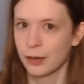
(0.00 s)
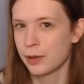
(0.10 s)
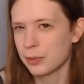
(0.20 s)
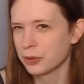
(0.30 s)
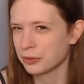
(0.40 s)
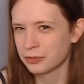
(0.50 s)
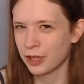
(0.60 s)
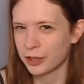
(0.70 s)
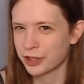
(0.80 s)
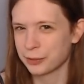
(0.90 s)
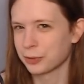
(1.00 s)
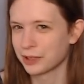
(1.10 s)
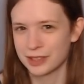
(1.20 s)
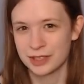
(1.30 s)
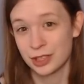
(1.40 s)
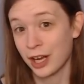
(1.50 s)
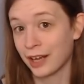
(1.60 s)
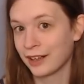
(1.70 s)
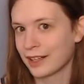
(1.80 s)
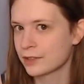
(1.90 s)
I want to build dragon tribal because the
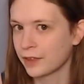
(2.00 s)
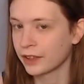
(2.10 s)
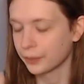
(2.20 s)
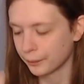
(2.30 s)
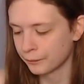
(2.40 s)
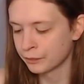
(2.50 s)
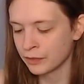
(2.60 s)
dragon deck's fun.